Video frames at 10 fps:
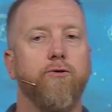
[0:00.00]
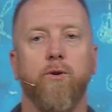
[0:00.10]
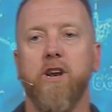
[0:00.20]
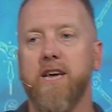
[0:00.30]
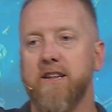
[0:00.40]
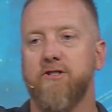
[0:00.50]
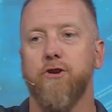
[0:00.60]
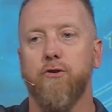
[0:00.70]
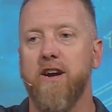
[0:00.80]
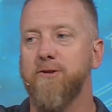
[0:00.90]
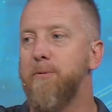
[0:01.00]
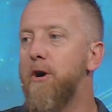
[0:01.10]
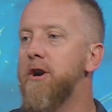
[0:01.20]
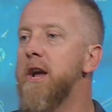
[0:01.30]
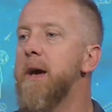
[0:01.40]
We're going to get to the grace
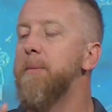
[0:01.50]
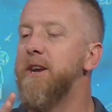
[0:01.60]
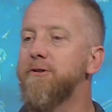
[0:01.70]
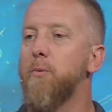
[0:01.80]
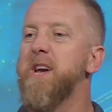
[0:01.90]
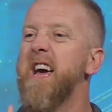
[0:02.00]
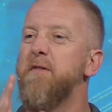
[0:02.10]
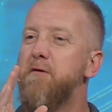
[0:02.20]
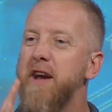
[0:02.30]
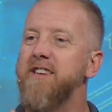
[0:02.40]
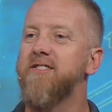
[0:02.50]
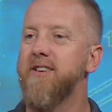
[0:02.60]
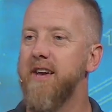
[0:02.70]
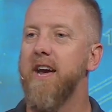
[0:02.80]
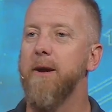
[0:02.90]
part, but here's what we got to face
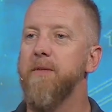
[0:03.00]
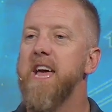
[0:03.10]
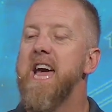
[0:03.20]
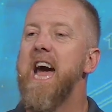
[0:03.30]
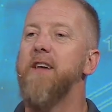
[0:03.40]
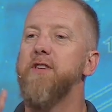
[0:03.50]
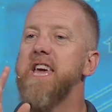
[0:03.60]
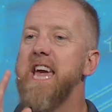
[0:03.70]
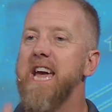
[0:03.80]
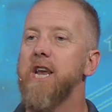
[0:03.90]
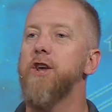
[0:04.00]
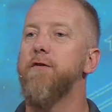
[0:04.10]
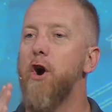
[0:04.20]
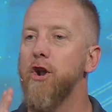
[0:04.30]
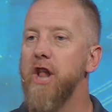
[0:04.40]
today. At the end of
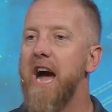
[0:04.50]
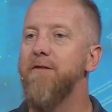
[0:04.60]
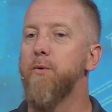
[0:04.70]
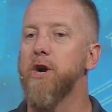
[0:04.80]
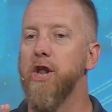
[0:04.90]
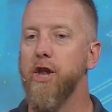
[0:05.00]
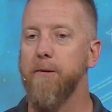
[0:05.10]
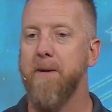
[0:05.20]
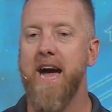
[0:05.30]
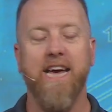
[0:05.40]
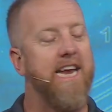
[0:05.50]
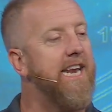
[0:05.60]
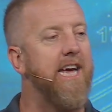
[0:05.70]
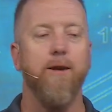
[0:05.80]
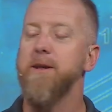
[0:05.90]
our life, we're going to look back, and
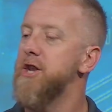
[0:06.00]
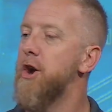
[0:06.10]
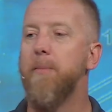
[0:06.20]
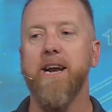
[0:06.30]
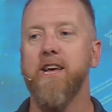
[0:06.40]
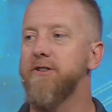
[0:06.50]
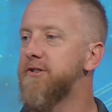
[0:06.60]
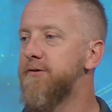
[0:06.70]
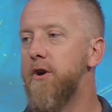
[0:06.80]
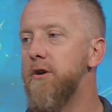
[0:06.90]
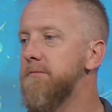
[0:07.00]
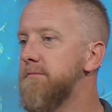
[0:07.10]
it ain't going to be nobody else's fault.